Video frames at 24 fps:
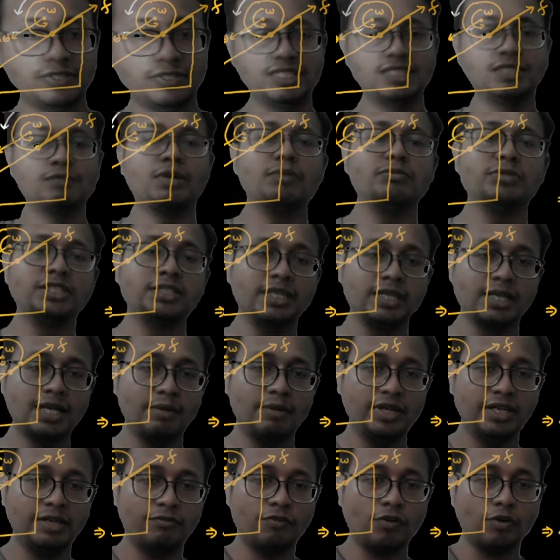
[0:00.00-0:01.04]
This is my mistake.
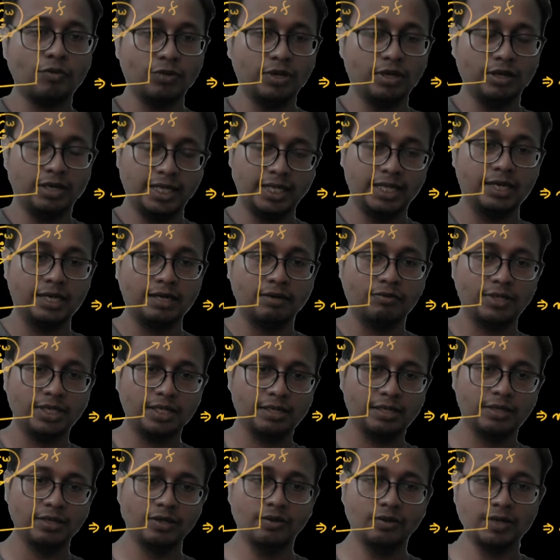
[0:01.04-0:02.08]
I made a formula error.
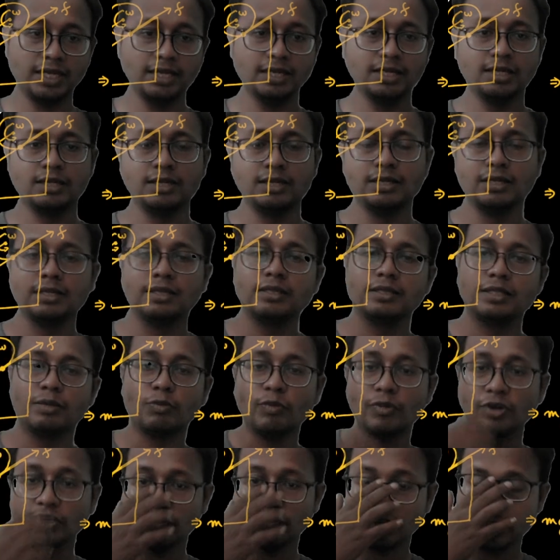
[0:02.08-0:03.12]
Okay, the
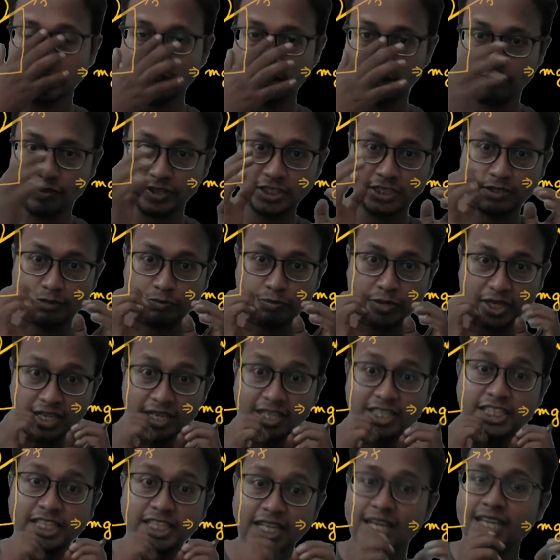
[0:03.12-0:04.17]
moment of inertia of a
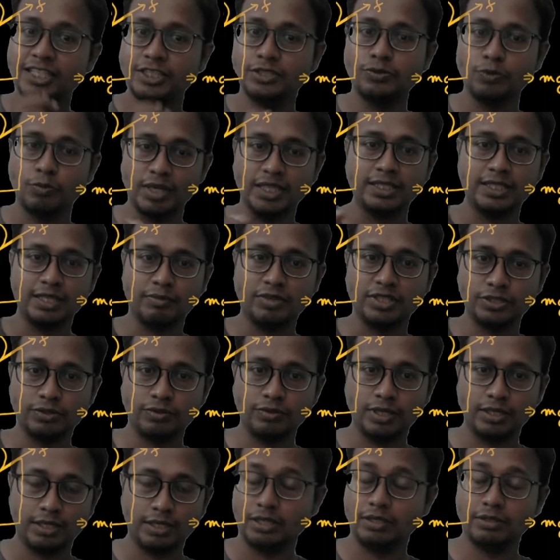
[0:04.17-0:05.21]
spherical shell is 2 by 3 m r
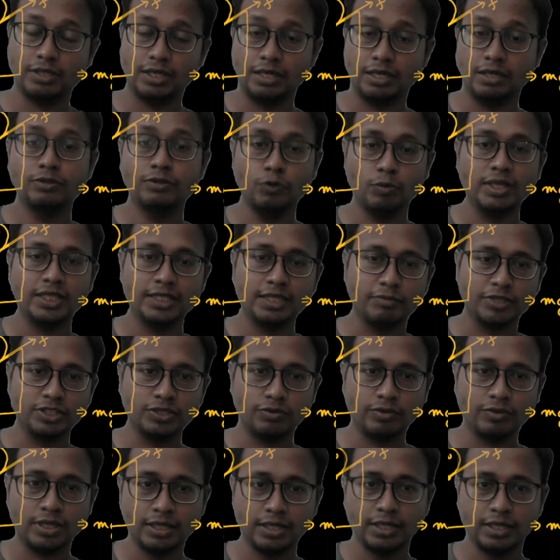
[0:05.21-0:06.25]
square. 2 by 3 m r
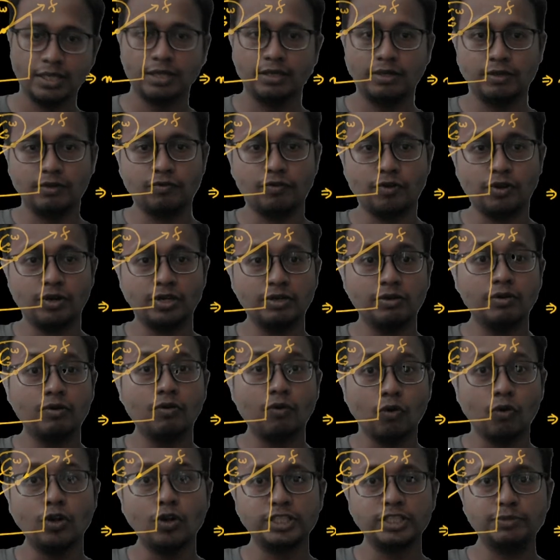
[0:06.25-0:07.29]
square. For
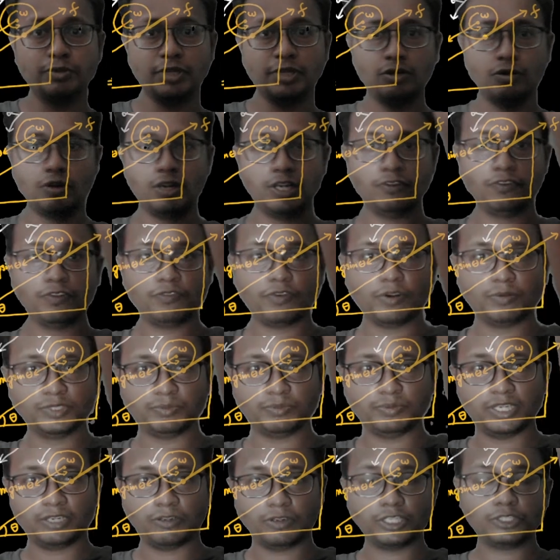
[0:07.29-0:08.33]
whole sphere or uniform
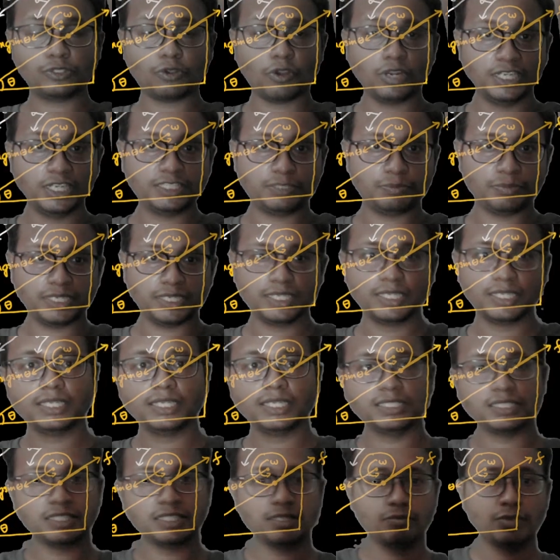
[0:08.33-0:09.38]
sphere or a solid sphere,
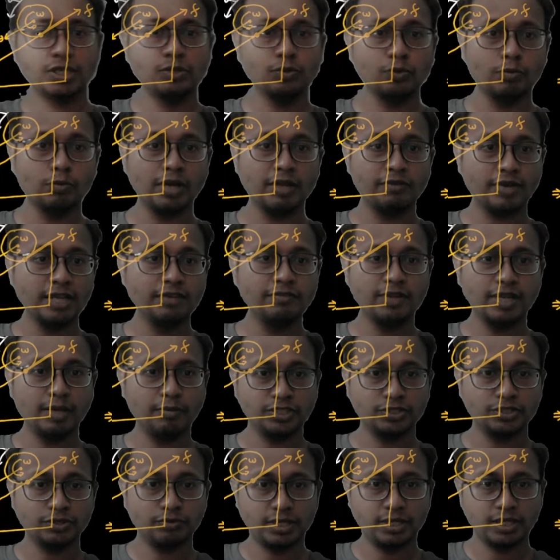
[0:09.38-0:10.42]
there is nothing but 2 by 5
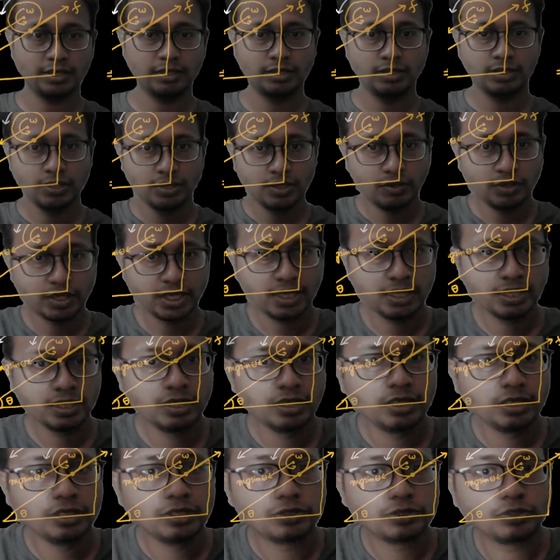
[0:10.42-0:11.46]
m r square. Okay,
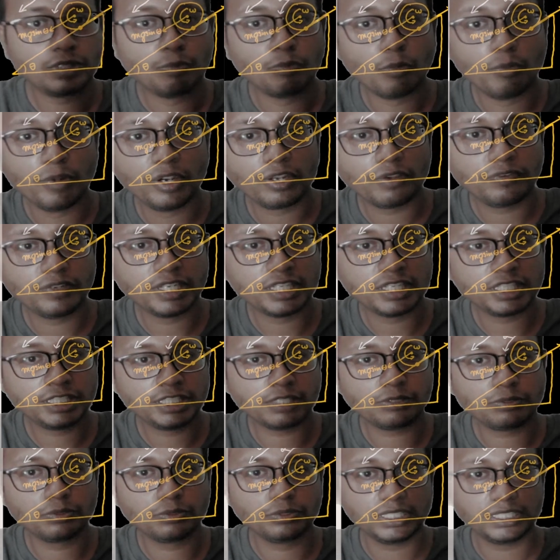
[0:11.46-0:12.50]
so the moment of
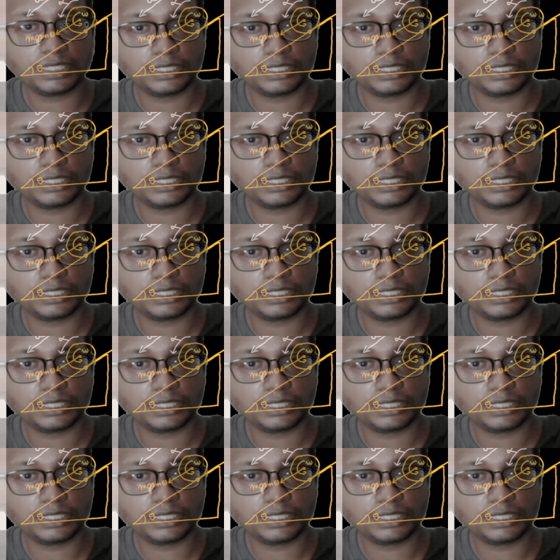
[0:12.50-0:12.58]
inertia through